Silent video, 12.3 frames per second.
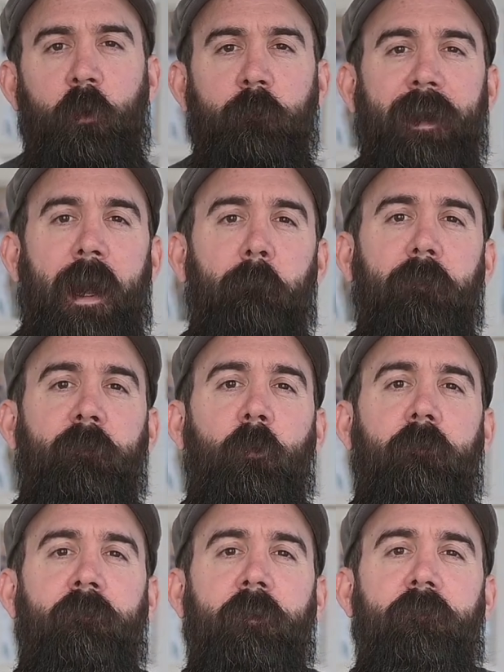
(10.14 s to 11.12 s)
welcome to
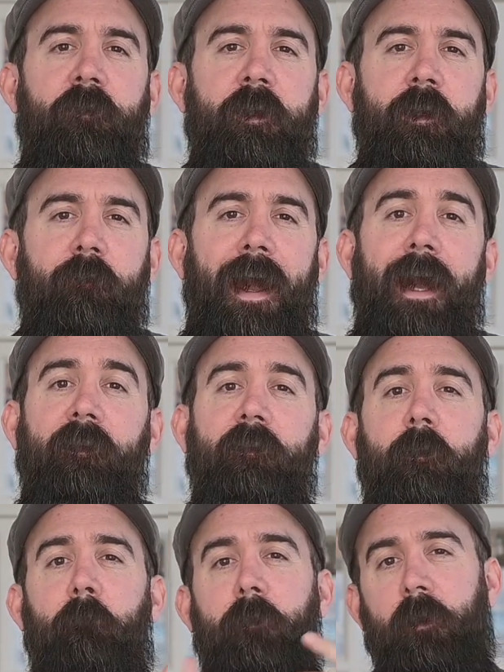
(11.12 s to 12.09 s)
episode 15 of
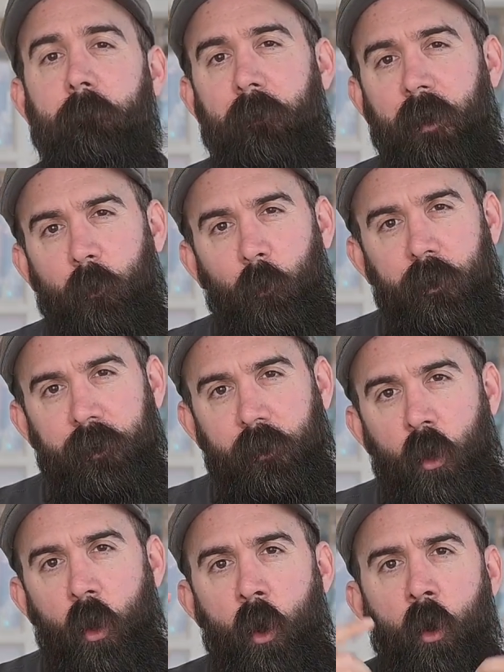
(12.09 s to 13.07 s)
Ask the Beard Baron, where I take
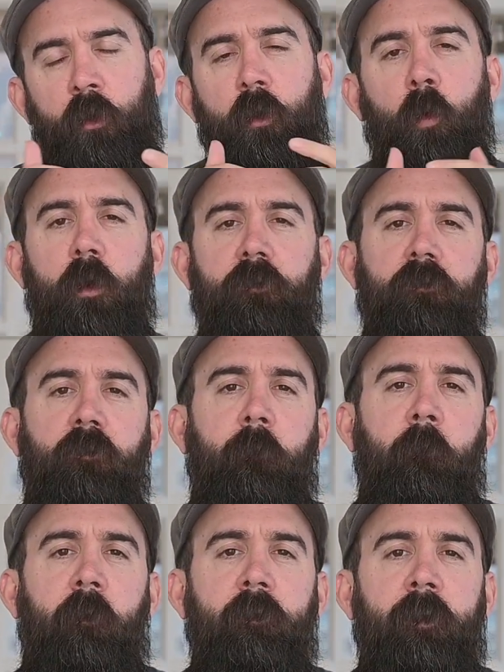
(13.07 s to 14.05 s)
all your questions
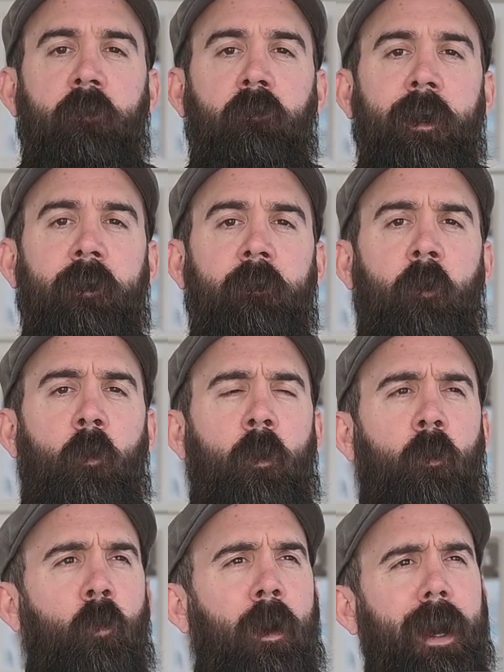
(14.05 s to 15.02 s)
from around the great
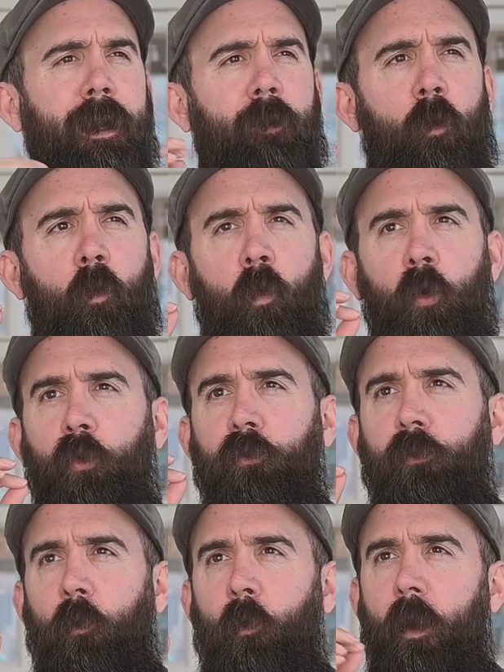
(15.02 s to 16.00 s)
wide
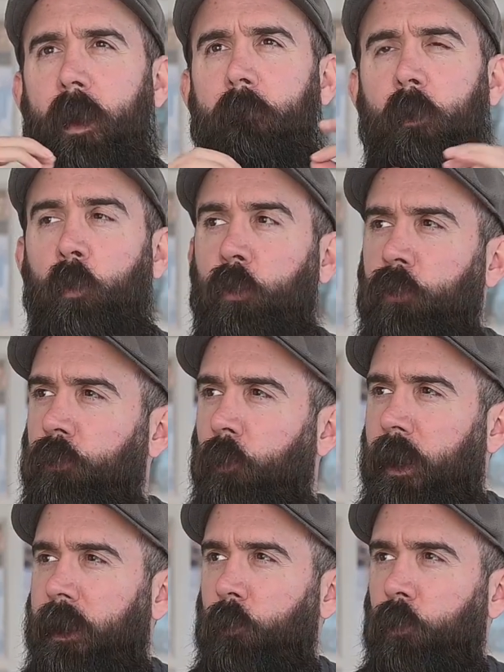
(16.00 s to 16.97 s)
world web, where
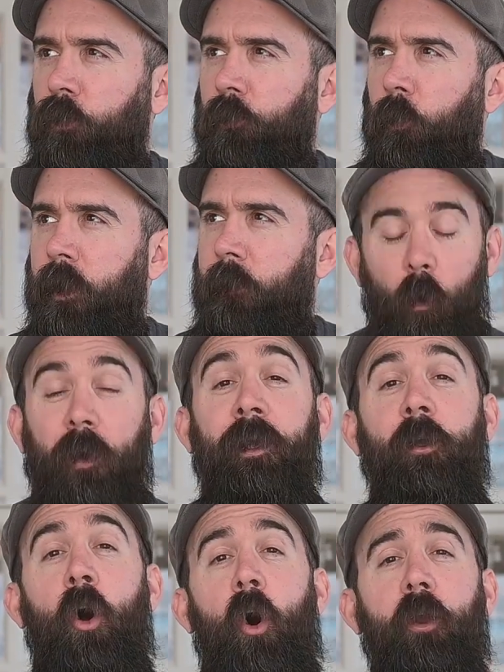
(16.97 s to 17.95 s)
I
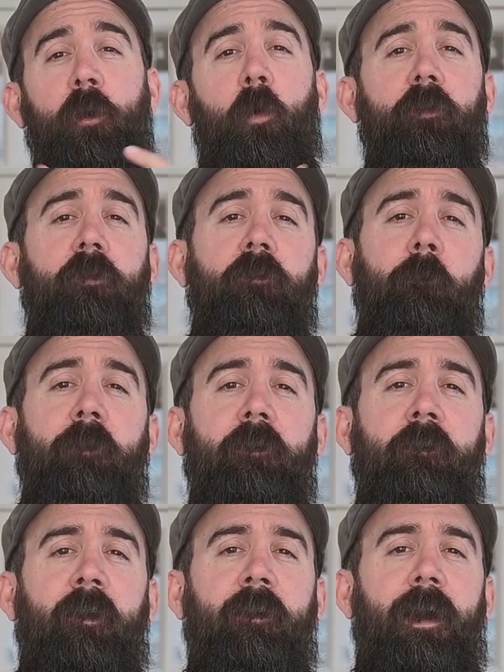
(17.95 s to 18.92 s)
take all your questions from the
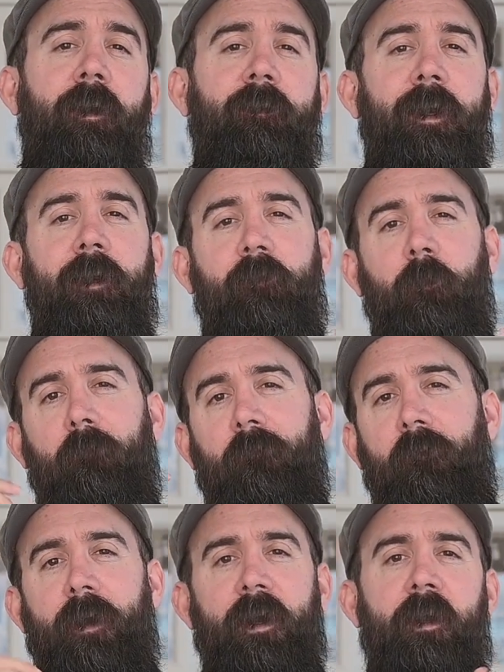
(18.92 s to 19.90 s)
internet, guys, and answer them
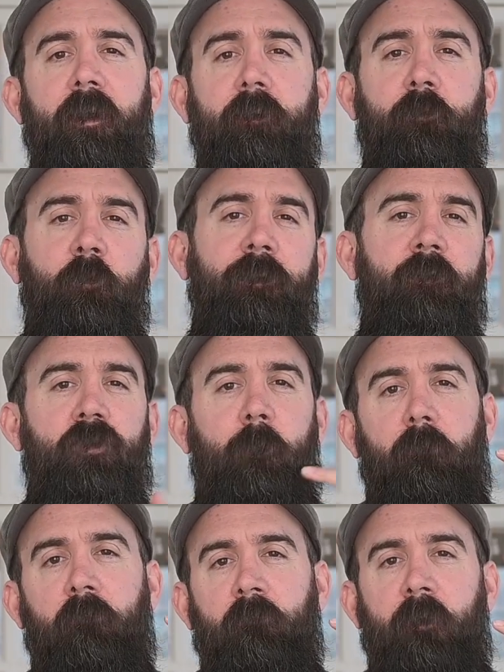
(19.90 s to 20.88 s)
right here. So let's
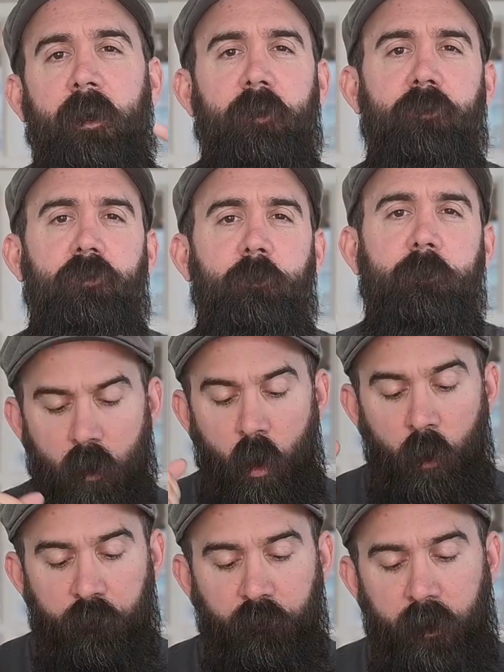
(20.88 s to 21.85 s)
jump right into it.
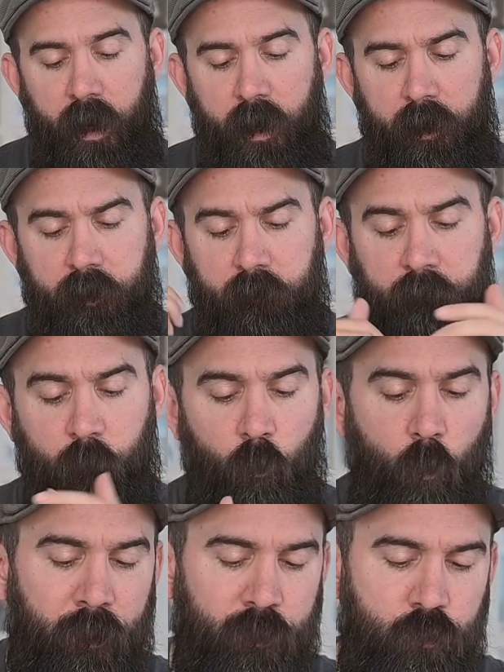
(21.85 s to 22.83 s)
Arthur A,
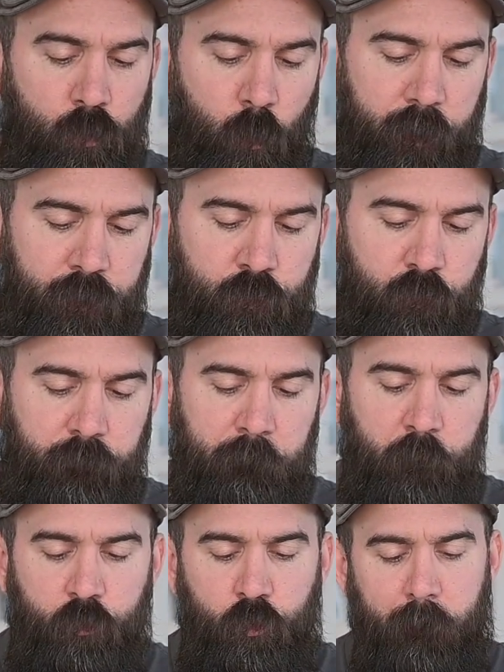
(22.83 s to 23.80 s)
122 from
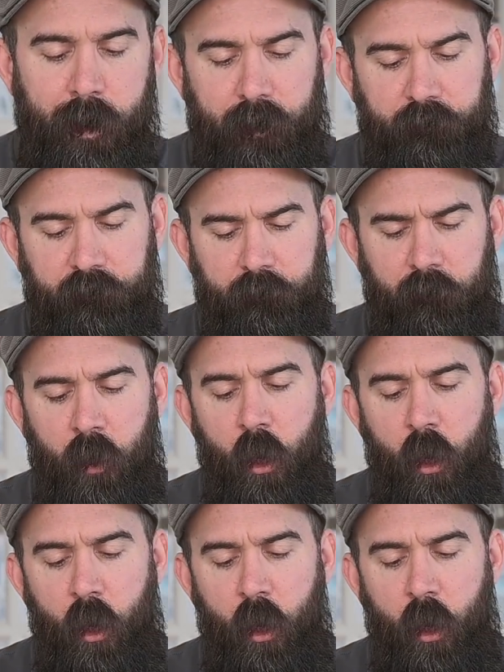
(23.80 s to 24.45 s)
YouTube asks,